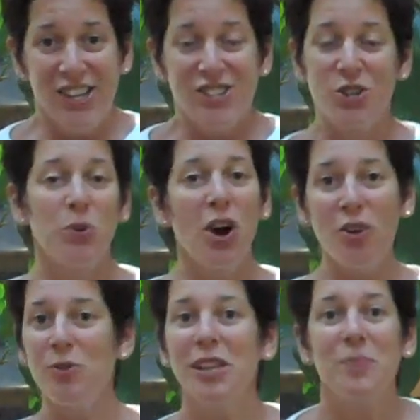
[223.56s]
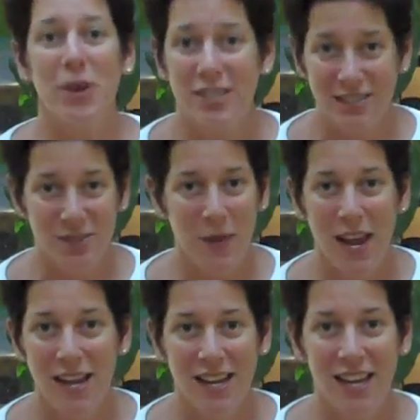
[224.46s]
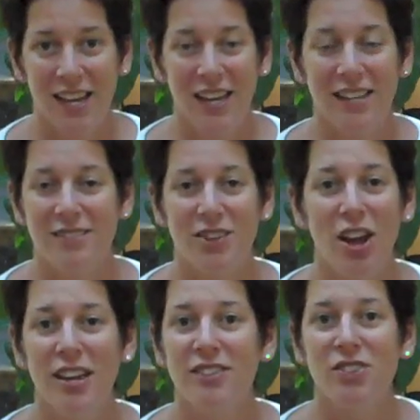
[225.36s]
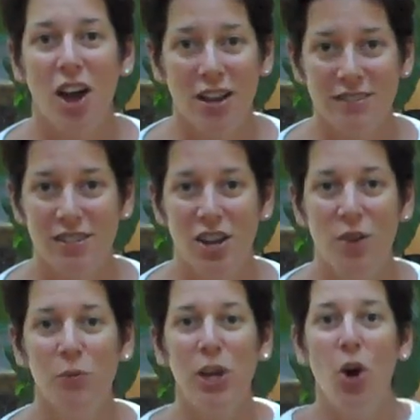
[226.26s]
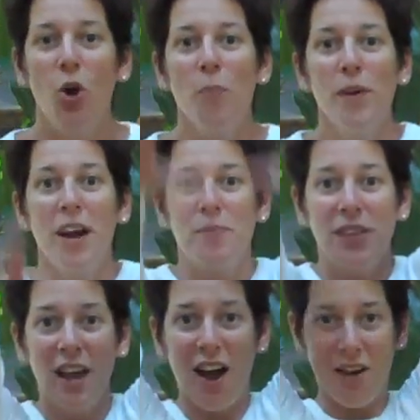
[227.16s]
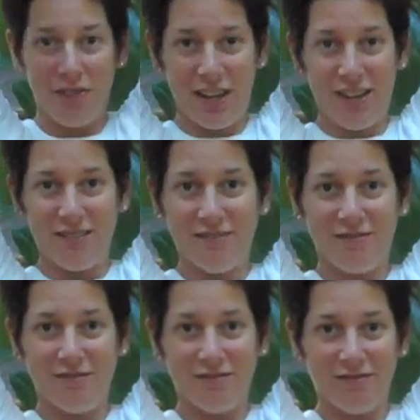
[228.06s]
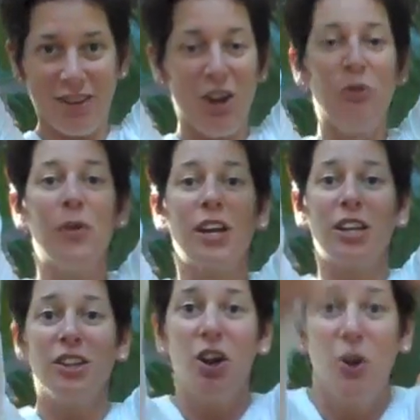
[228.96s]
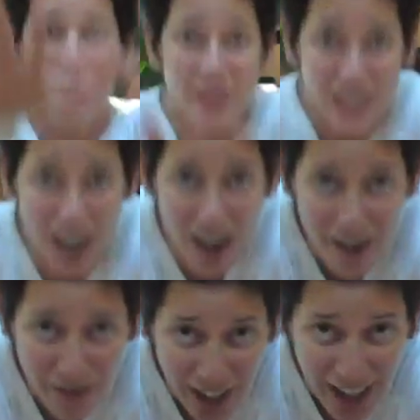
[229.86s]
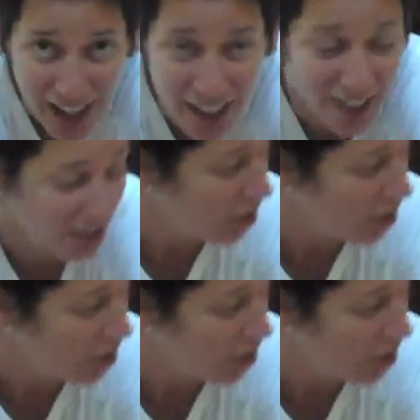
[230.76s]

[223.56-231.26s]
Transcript: So we're all really participating. It's awesome. We open up the oven. We close the oven.